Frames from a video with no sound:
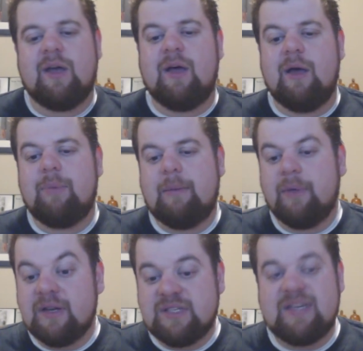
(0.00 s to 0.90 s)
I'm
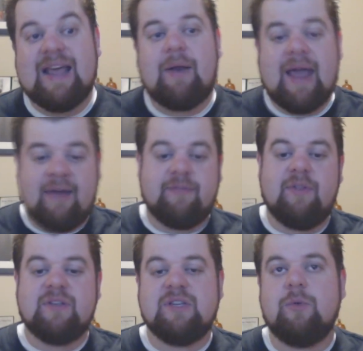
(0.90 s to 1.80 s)
probably going to sit down after
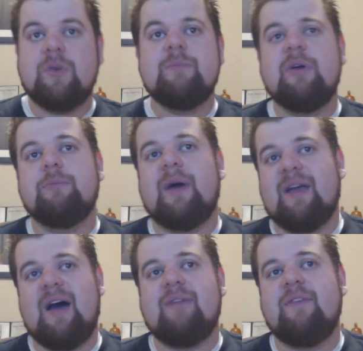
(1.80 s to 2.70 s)
this and rebuild my
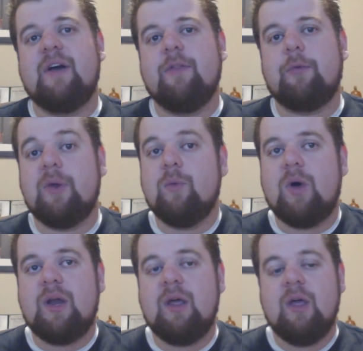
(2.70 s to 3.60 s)
Kaifun
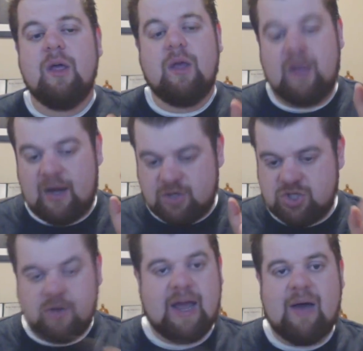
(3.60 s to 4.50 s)
3.1, and I'll
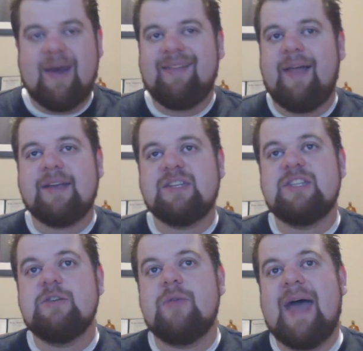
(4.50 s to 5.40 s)
show you how I like to
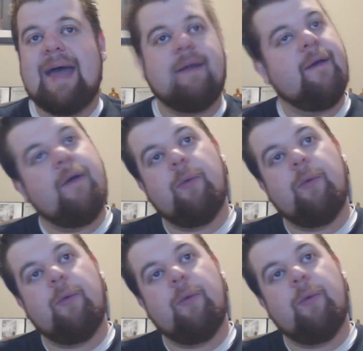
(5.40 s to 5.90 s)
do that.